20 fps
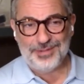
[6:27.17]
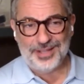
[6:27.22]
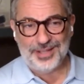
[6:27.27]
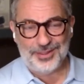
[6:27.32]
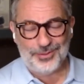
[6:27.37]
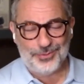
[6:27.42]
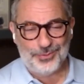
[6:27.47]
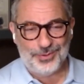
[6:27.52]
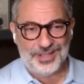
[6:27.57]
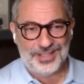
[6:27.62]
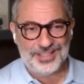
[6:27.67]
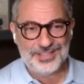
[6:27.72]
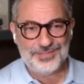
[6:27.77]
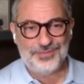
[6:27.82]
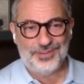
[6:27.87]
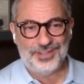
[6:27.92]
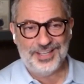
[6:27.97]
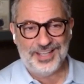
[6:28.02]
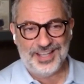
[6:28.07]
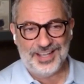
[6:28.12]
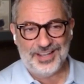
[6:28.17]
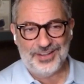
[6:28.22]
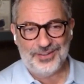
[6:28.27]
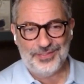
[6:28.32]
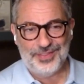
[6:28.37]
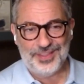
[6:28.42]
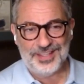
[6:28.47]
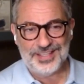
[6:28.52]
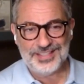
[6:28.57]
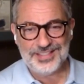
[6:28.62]
by the way. It's funny
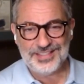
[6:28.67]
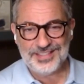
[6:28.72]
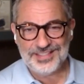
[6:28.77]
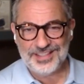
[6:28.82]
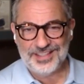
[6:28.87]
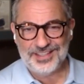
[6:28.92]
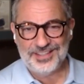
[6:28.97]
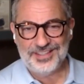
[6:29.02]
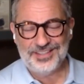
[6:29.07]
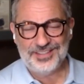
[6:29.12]
how things